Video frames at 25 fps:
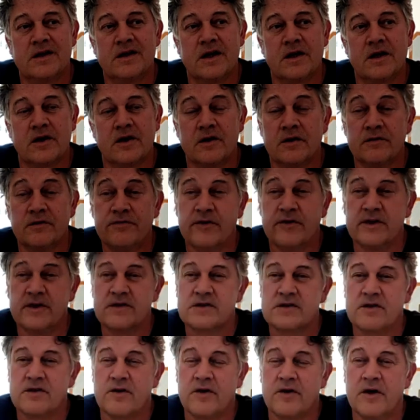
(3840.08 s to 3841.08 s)
their
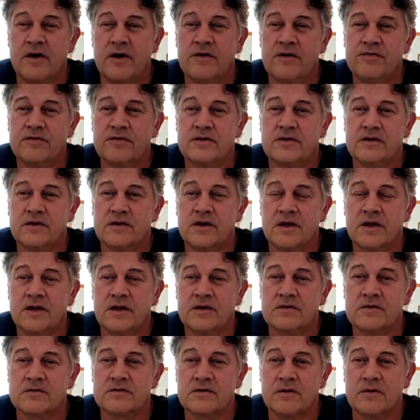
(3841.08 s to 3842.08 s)
girlfriends arrived.
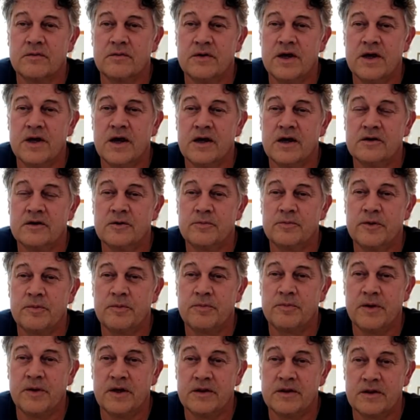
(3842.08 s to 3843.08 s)
And so we had to
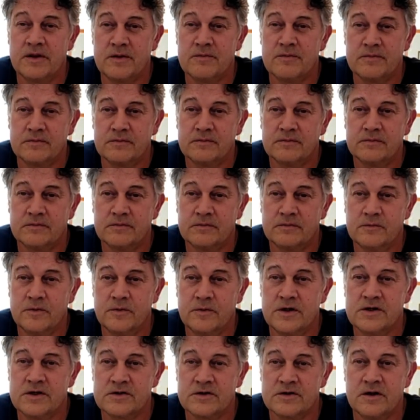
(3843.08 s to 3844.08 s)
prepare them.
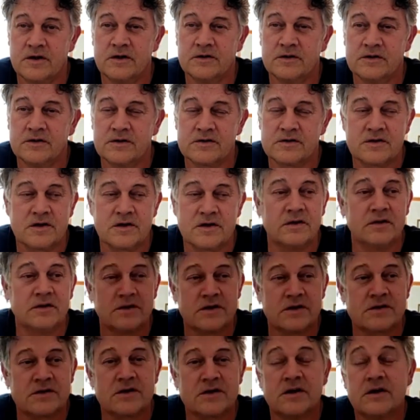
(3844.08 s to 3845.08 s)
We as young
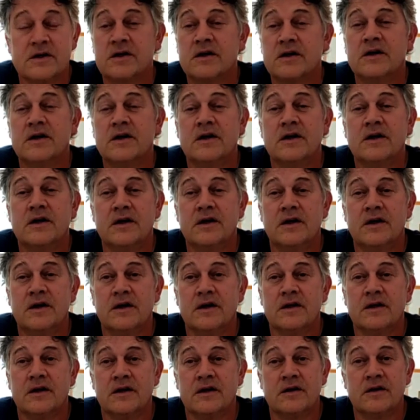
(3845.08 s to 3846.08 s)
soldiers,
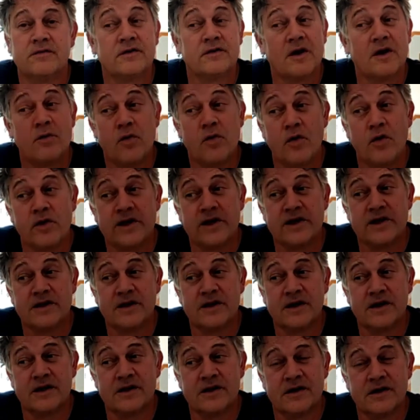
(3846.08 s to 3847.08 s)
that if they walk in
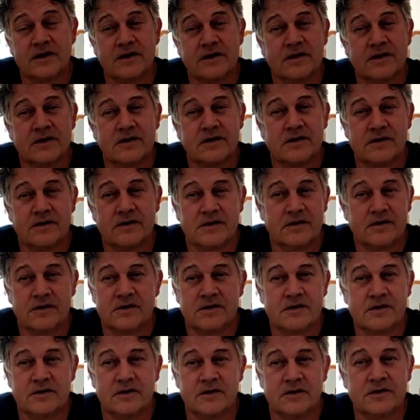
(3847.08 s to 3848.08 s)
there,
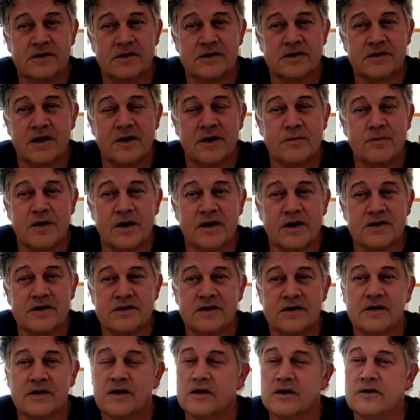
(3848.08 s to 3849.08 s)
it's not the same
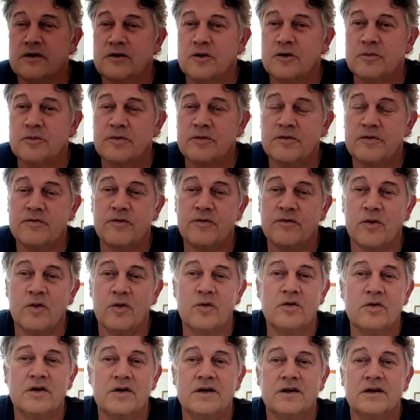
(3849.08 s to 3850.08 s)
guys that I knew
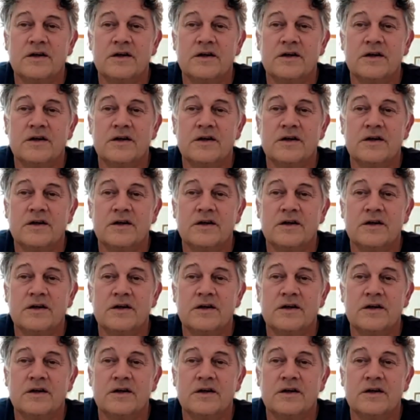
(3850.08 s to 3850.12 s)
before.